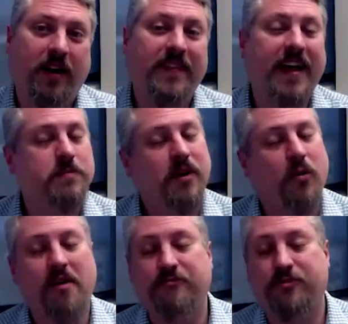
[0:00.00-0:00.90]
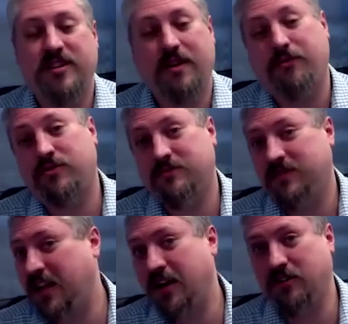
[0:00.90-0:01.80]
And that's been around for several
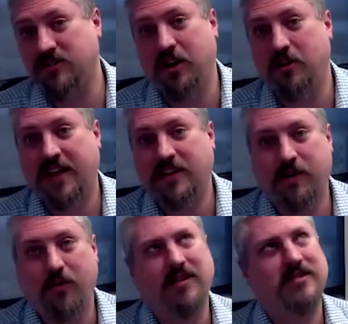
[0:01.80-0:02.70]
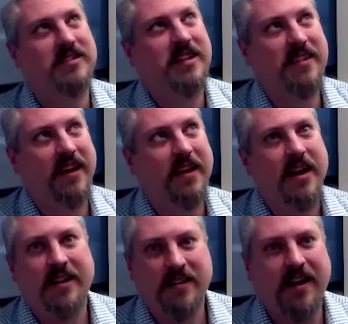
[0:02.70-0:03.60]
years. That's been around since I think
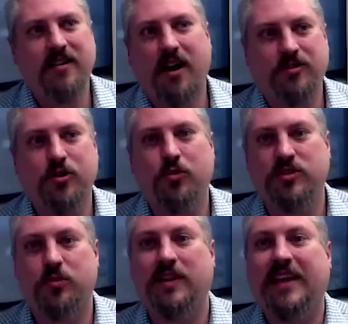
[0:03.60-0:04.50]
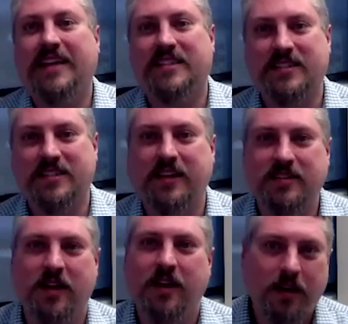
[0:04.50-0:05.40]
9.2 was released, is
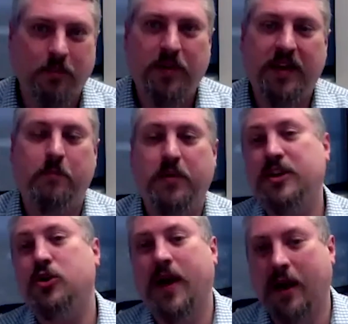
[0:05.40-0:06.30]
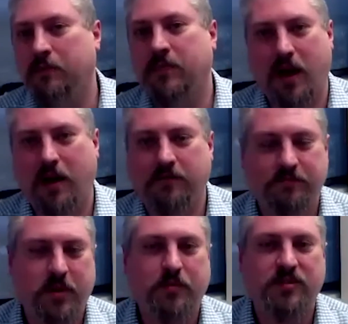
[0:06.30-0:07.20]
this PUM,
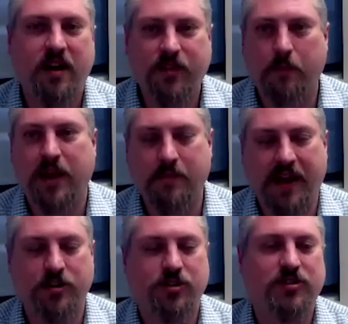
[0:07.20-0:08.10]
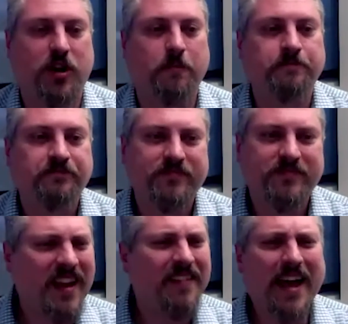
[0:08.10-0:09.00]
PeopleSoft Update Manager. So
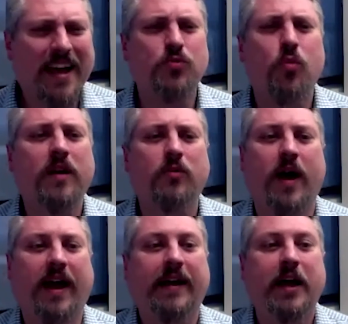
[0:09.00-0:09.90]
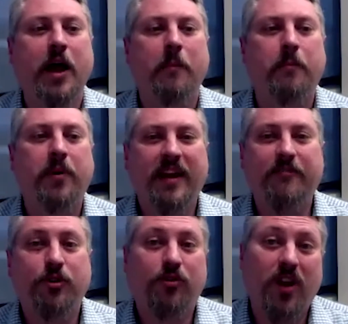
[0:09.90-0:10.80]
that's one way. But if
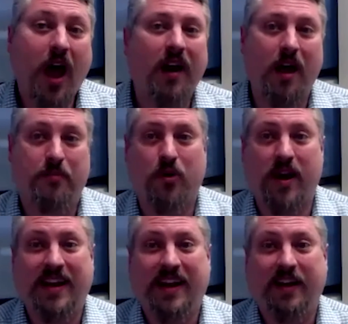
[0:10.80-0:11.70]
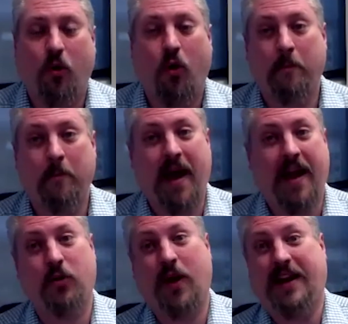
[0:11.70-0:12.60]
you're not upgrading or
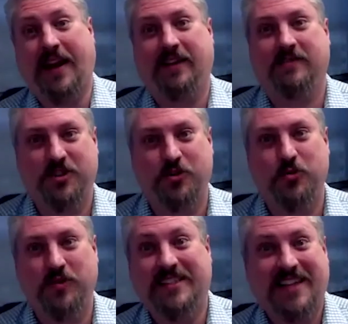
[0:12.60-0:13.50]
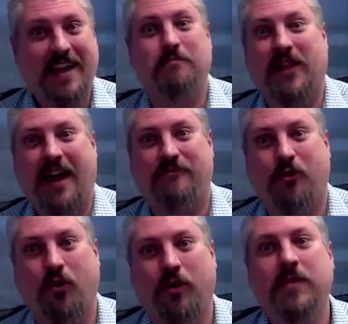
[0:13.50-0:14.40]
migrating to the same
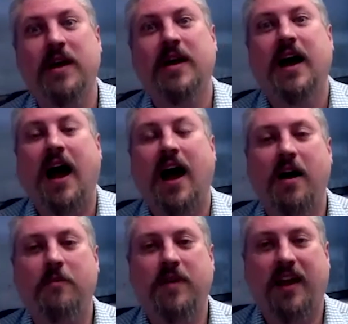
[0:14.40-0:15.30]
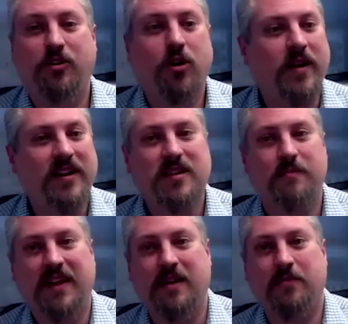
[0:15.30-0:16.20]
platform, and you're going to
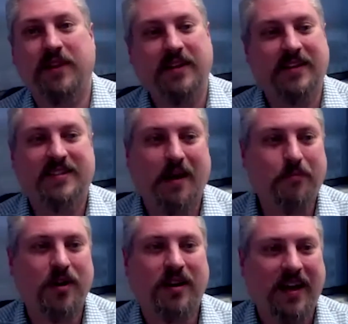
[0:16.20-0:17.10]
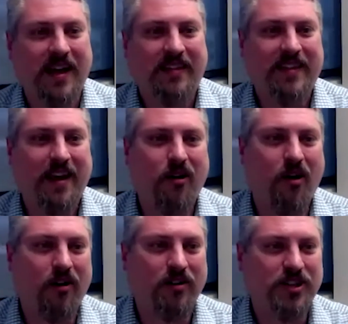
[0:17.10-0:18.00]
something completely separate, there
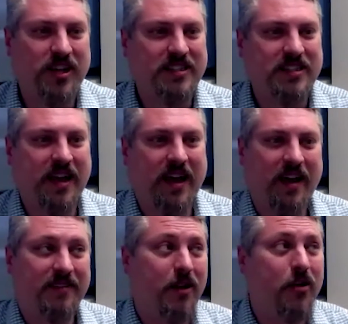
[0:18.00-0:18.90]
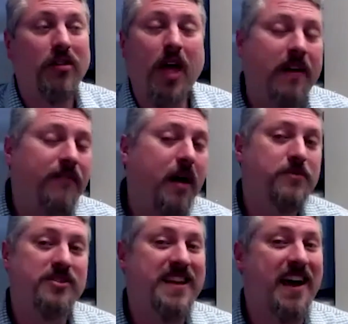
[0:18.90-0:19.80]
are a lot of
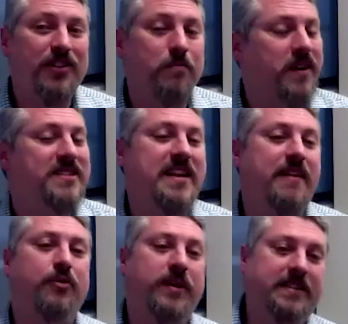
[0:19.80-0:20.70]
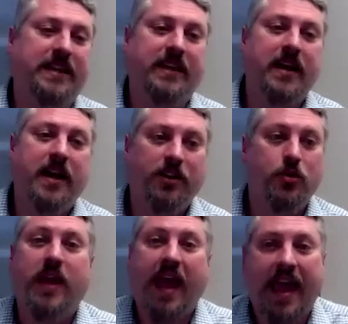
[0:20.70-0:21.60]
options out there, but it's never easy. You
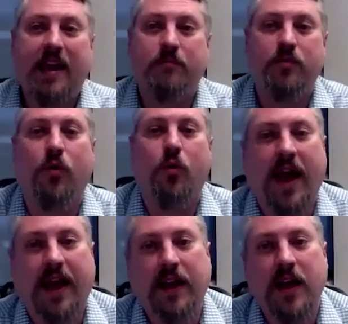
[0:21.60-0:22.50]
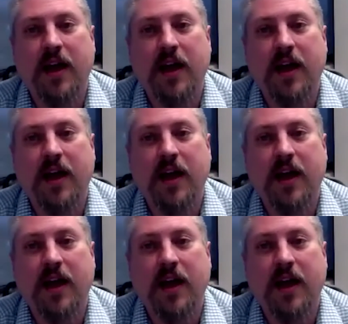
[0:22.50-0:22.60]
can move away.